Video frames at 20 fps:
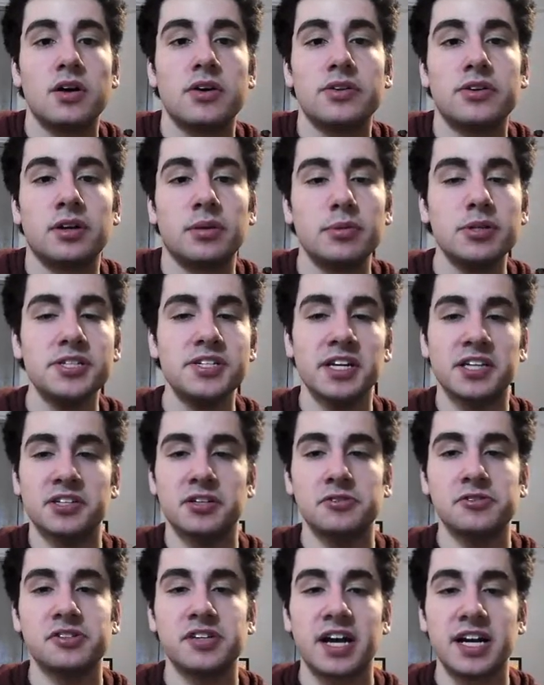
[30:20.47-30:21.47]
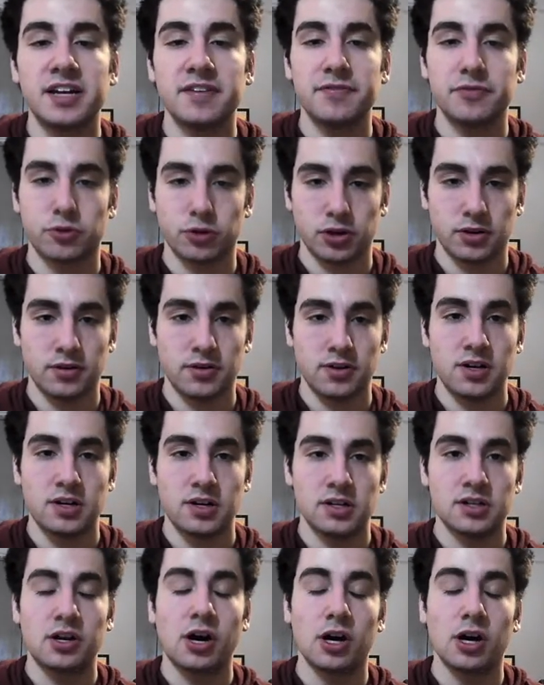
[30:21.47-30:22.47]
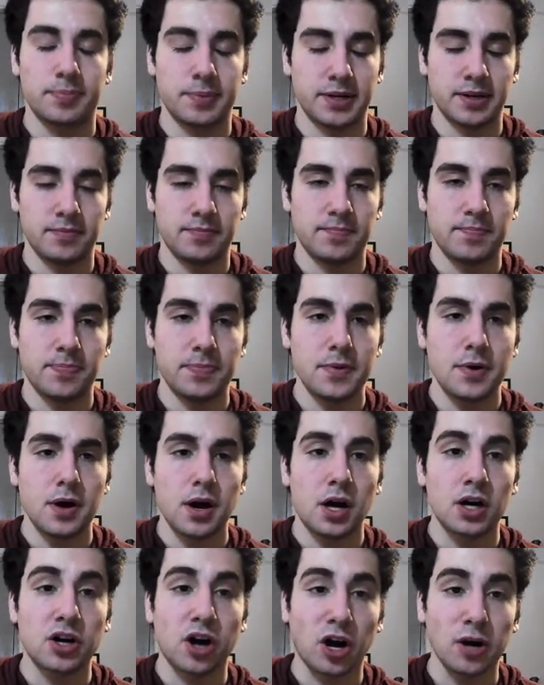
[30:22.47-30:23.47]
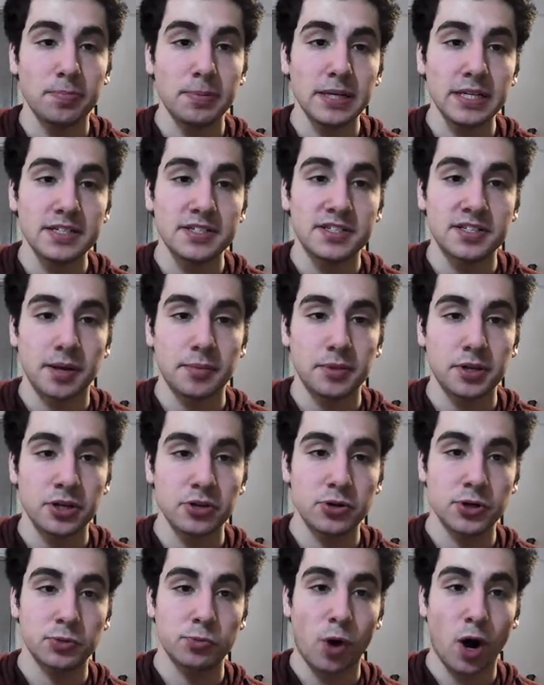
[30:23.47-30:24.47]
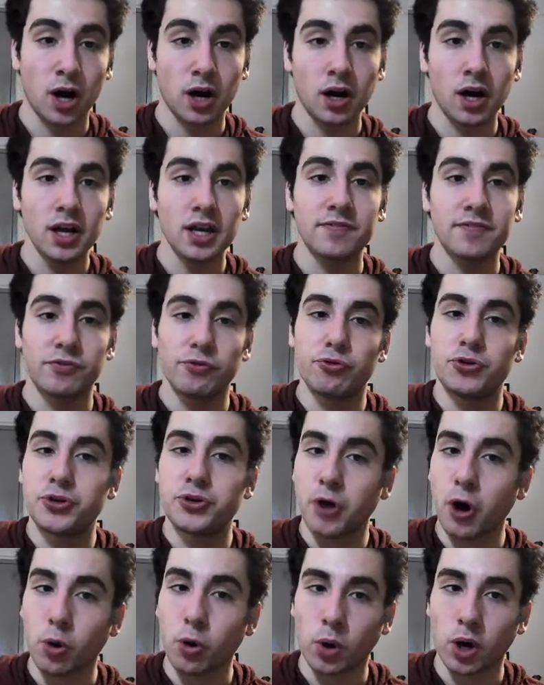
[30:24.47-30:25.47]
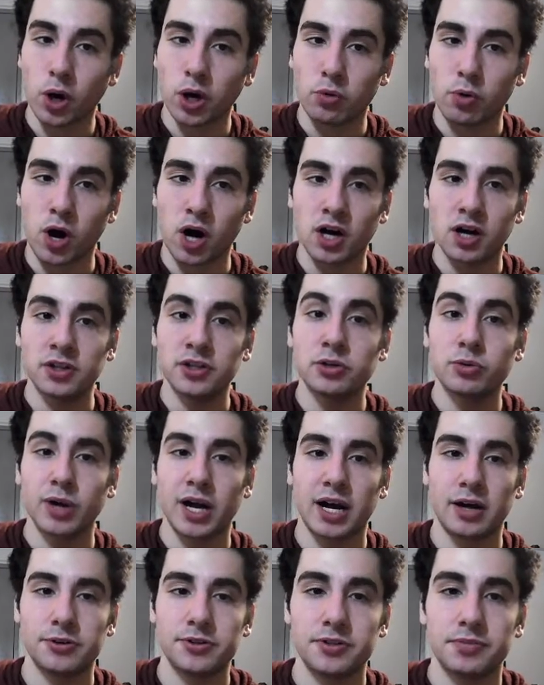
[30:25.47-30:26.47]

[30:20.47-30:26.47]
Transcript: Number 694, carpet. A carpet is something you can walk on if you don't want to walk on the ground.